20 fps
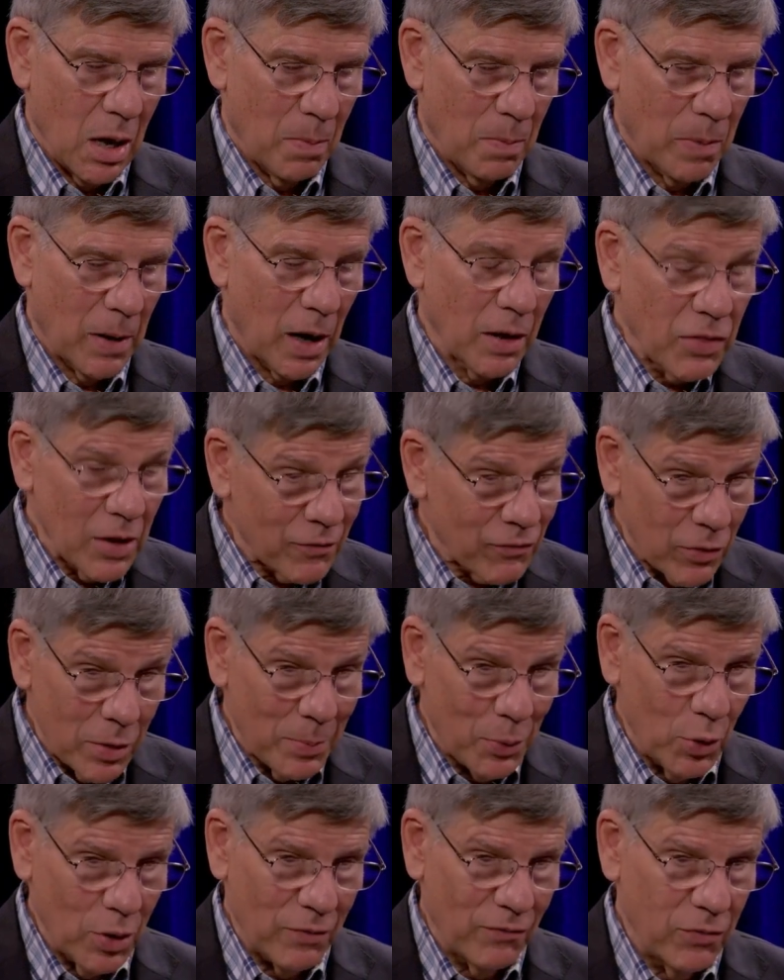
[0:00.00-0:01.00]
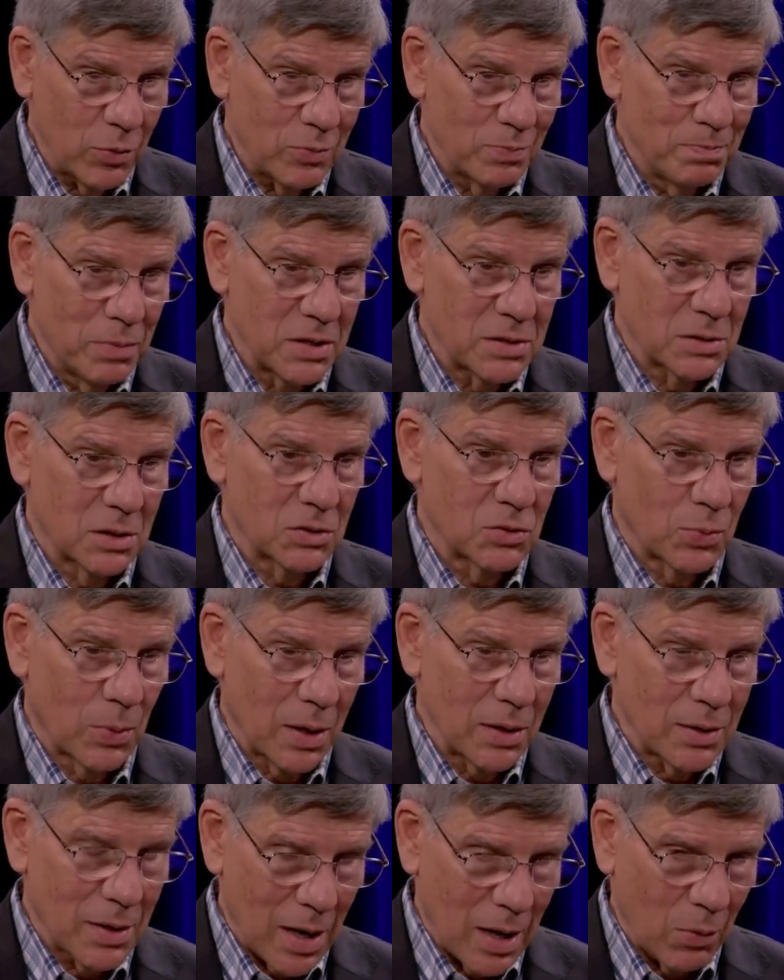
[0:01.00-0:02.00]
But I think from the point of view of business,
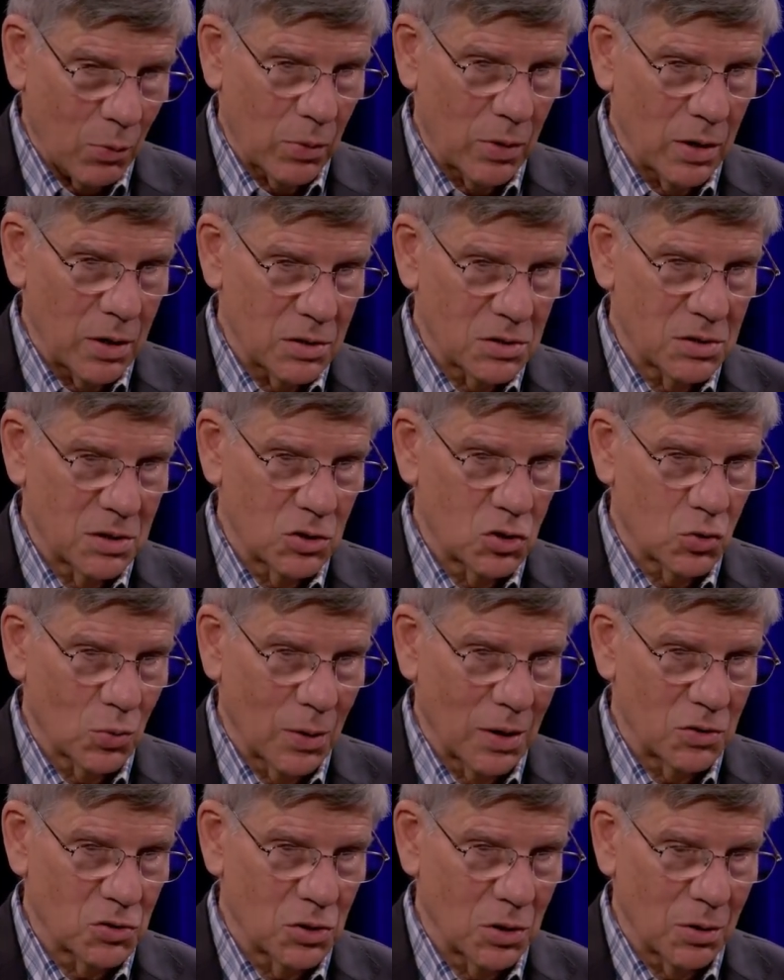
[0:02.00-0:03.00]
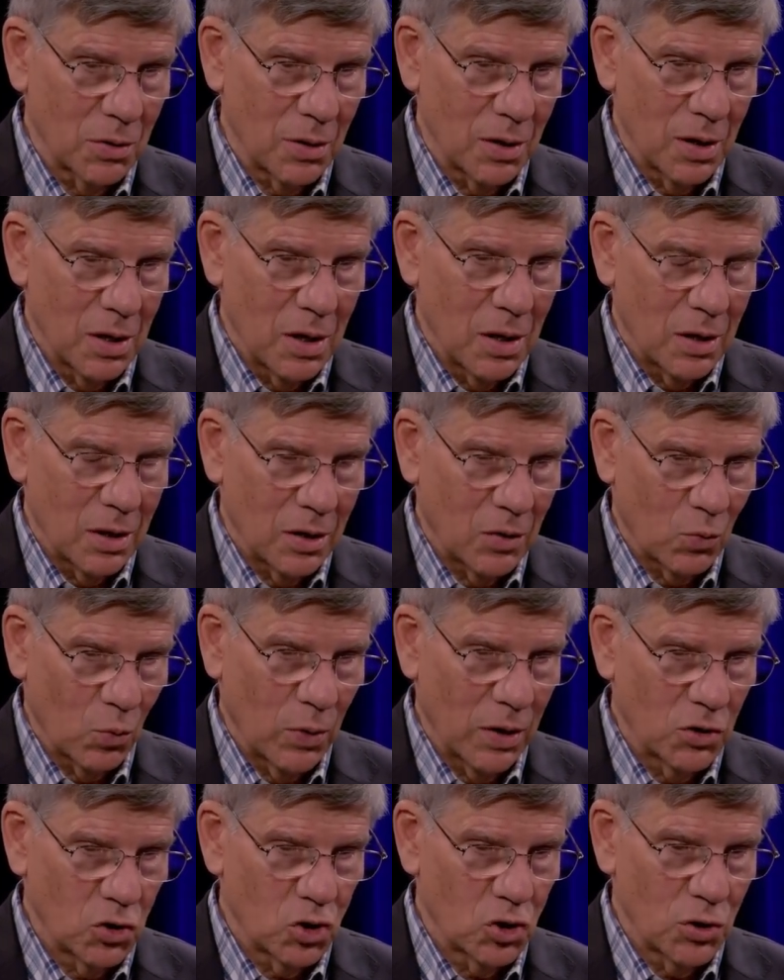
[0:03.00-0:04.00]
right now we're in a situation in
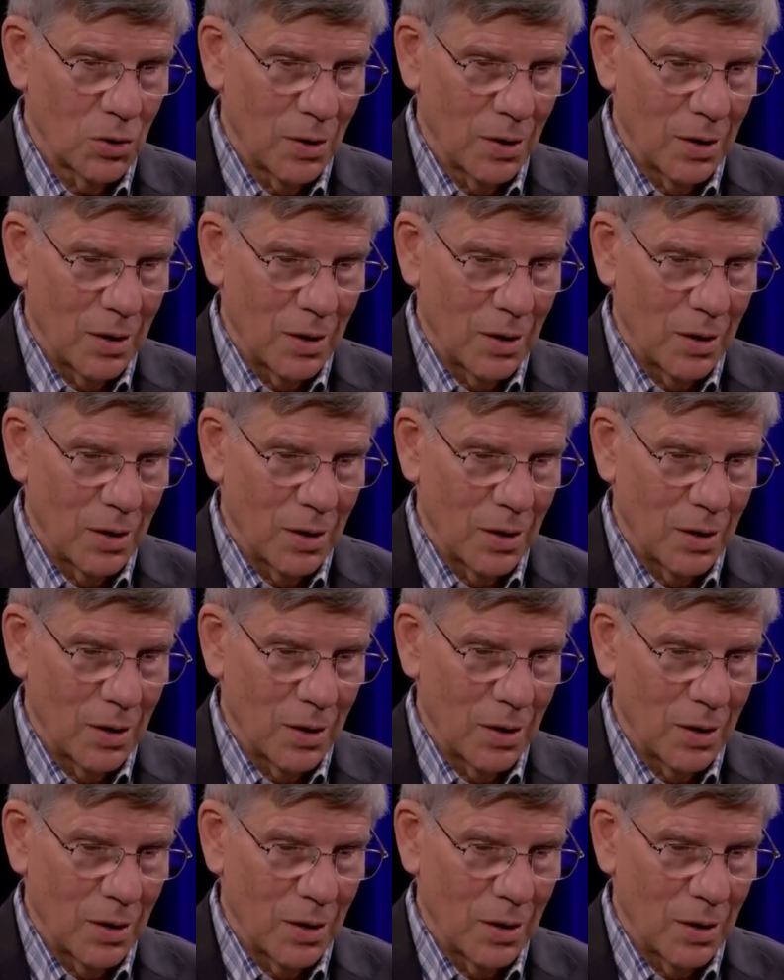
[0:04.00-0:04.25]
which,